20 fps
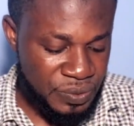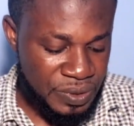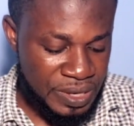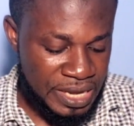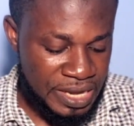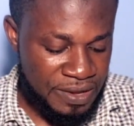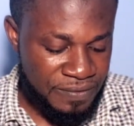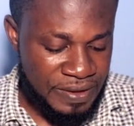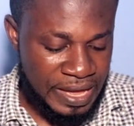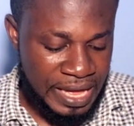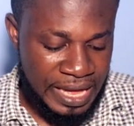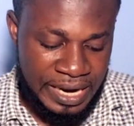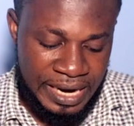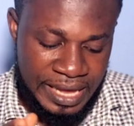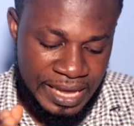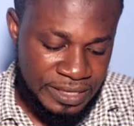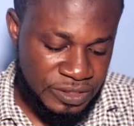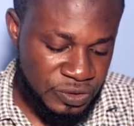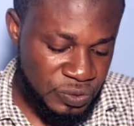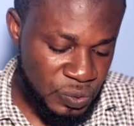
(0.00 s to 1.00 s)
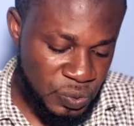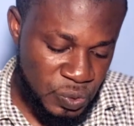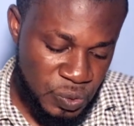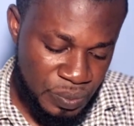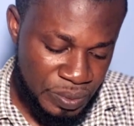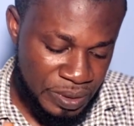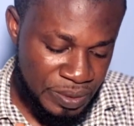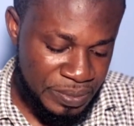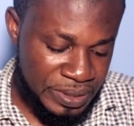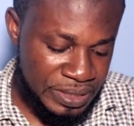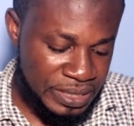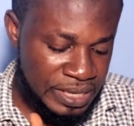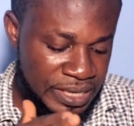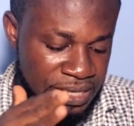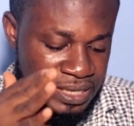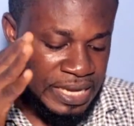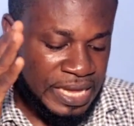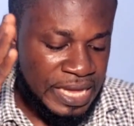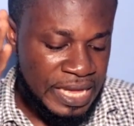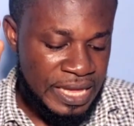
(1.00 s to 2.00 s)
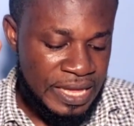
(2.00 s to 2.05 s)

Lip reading: We have Alliance Group Limited.